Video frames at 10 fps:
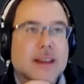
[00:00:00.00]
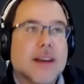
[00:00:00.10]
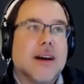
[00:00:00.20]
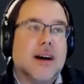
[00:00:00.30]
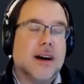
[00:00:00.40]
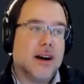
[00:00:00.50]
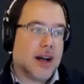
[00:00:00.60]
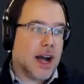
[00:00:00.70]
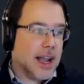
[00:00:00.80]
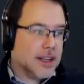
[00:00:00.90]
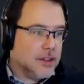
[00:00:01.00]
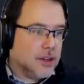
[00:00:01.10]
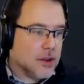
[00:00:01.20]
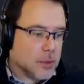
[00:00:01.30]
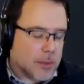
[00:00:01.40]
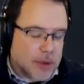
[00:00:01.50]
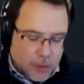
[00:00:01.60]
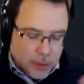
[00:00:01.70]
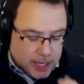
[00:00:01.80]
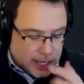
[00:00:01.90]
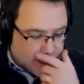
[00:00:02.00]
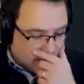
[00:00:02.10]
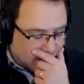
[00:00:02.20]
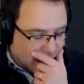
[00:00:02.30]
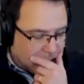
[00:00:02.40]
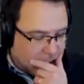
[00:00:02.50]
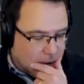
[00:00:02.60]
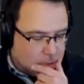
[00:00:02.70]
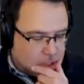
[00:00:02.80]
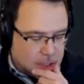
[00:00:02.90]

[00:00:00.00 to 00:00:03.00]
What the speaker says: I do. But before I get into that, I almost want